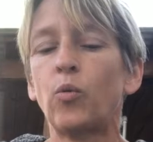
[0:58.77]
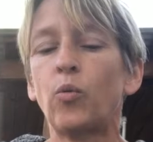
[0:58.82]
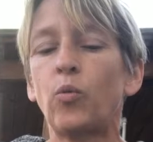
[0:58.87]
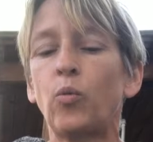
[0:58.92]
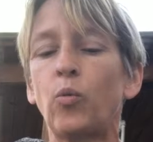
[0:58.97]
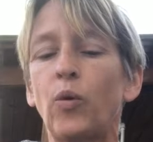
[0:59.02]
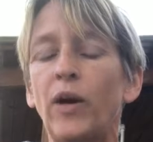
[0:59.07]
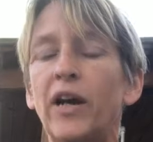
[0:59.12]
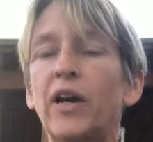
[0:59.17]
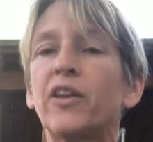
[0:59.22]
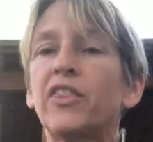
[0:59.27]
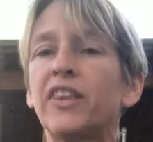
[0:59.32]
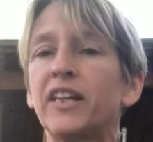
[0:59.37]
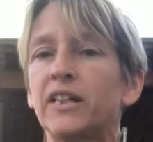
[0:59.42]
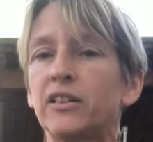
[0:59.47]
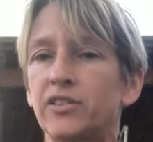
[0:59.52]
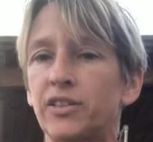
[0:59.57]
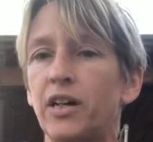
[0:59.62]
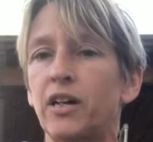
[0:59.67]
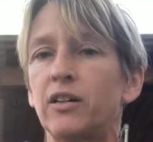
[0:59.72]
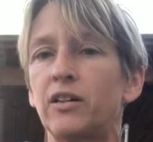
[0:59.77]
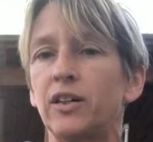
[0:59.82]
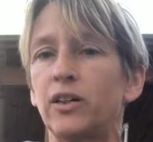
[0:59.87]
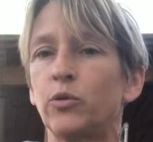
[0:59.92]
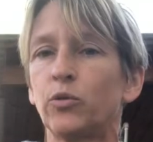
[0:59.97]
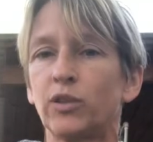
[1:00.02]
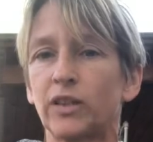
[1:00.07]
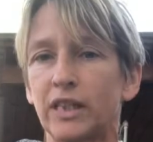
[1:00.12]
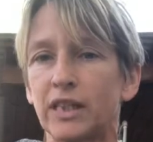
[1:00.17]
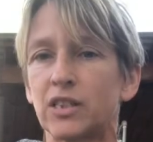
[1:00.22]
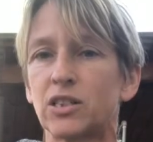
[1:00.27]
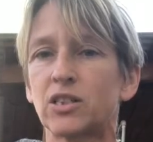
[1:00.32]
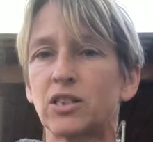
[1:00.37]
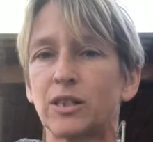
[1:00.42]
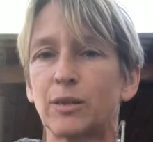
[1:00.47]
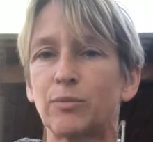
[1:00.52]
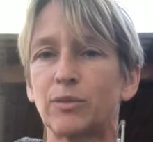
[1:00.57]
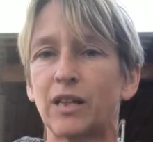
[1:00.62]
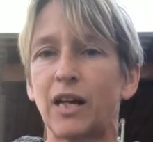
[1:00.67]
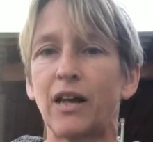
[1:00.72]
where things are in
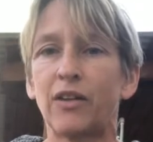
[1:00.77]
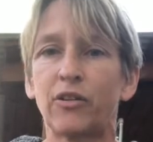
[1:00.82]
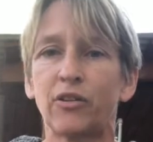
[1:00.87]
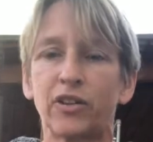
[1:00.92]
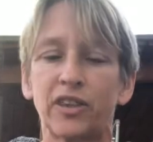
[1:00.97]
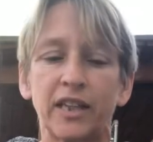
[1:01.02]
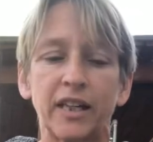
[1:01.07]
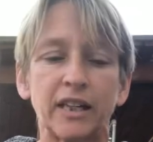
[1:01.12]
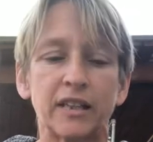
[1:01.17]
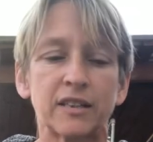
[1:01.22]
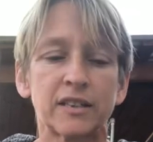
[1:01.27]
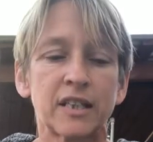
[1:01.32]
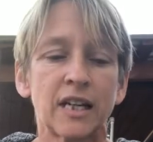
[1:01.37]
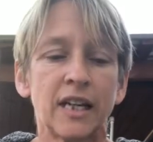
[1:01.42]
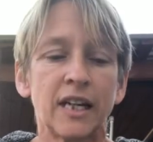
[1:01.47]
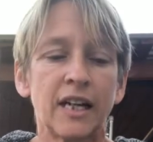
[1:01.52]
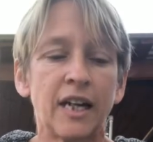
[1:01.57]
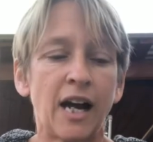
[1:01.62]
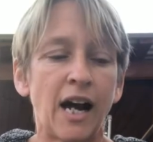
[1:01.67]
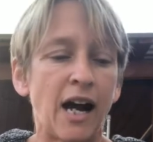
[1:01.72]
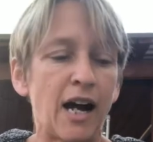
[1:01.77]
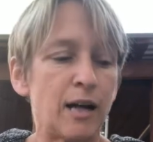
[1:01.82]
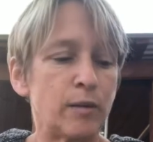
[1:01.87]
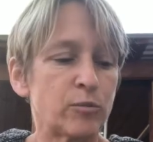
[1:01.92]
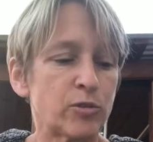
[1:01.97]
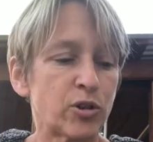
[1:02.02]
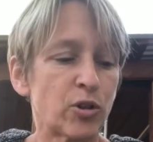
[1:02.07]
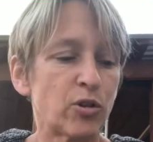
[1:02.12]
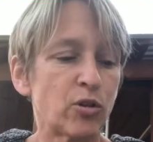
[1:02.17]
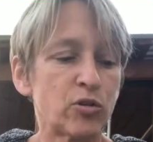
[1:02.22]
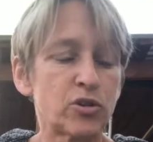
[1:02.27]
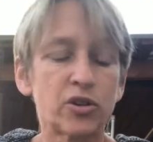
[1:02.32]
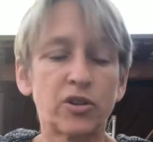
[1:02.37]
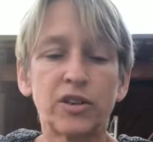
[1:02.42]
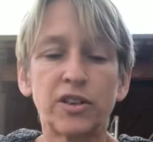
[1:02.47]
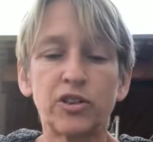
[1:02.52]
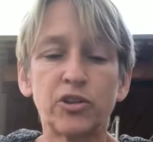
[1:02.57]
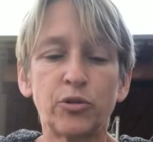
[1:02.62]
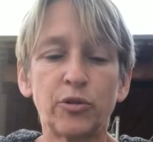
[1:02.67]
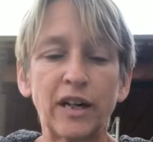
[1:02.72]
relationship to other things. So those are
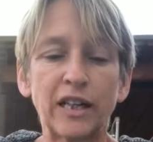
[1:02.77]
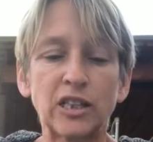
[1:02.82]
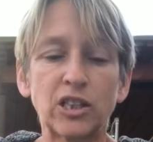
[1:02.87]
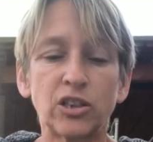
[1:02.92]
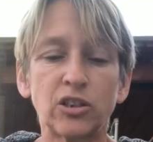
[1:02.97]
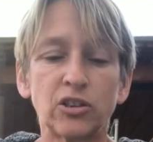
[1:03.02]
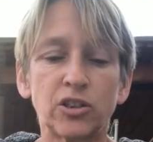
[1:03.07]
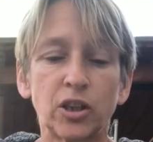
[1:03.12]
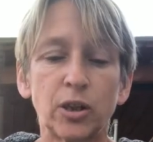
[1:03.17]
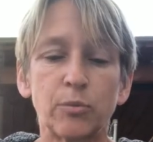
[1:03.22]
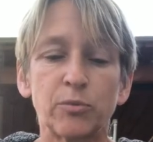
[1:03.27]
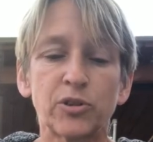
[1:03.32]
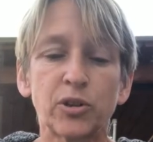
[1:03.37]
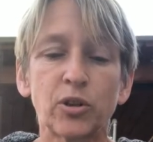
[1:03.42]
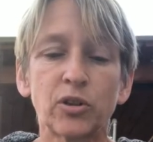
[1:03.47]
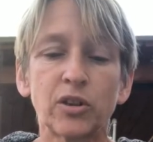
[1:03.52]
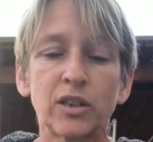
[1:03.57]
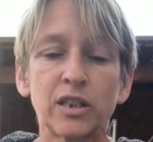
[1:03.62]
the directional terms. So